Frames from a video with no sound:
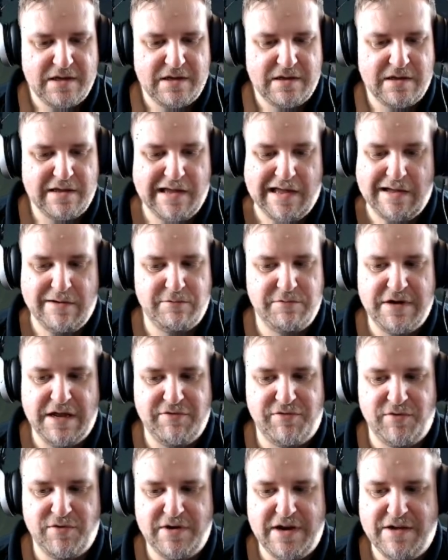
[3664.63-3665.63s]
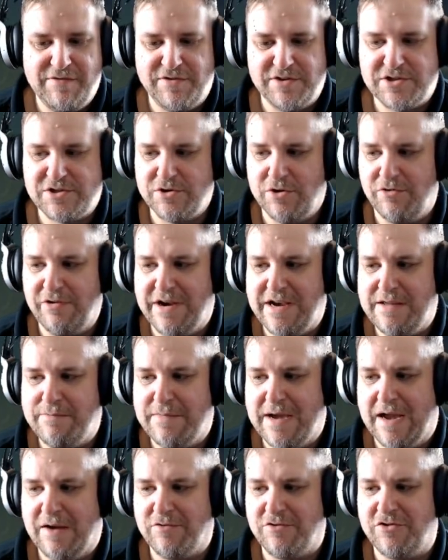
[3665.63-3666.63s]
Yeah, never saw any
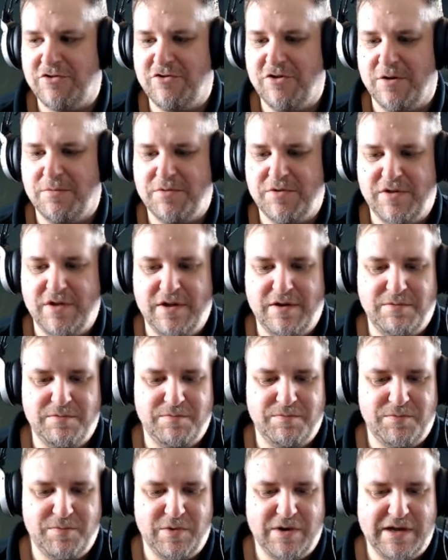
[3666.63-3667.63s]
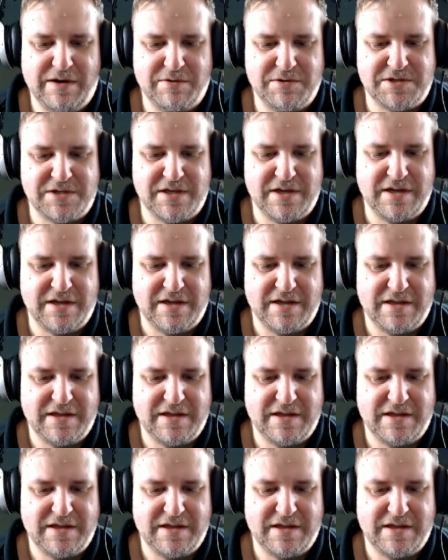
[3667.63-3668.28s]
mounts drop though when I was there.